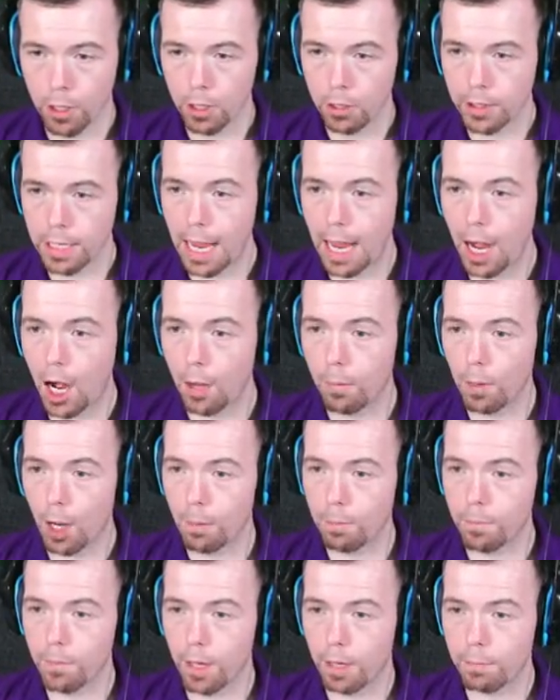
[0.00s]
Yeah,
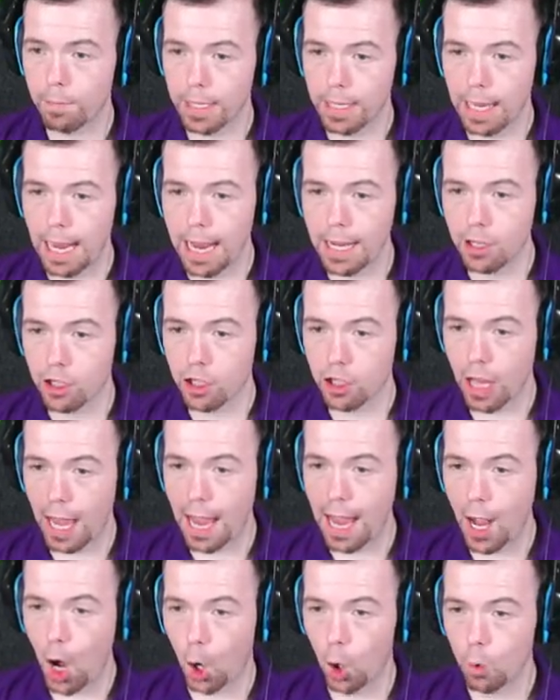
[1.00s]
I'm at the edge
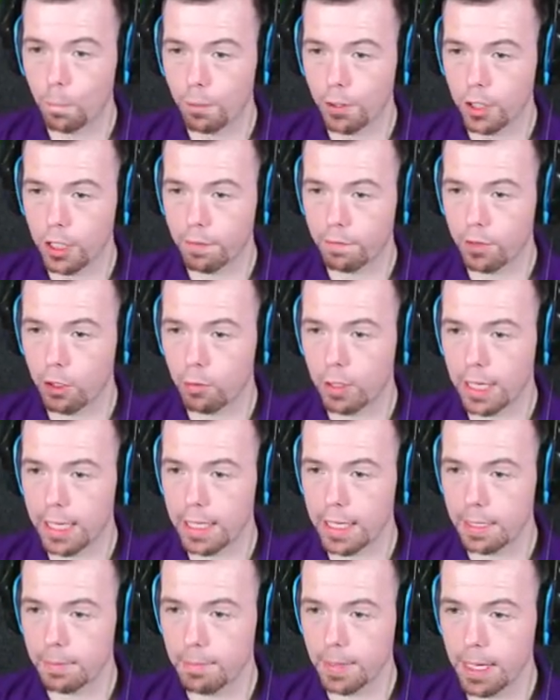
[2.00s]
there, open if you
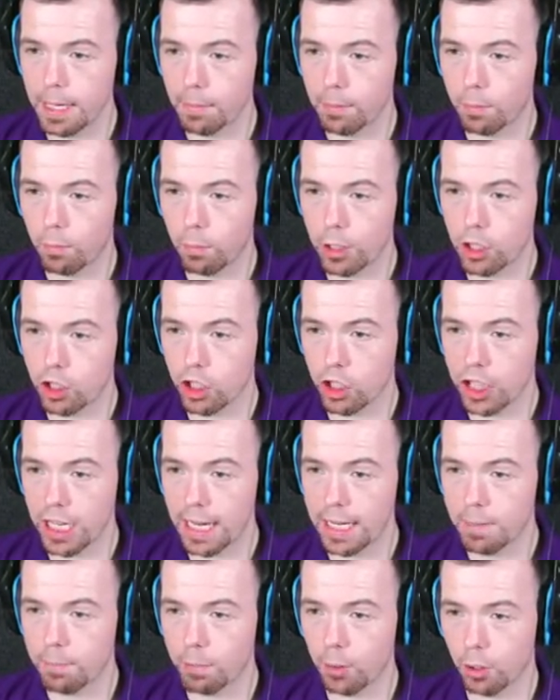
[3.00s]
needed me, which you did, but.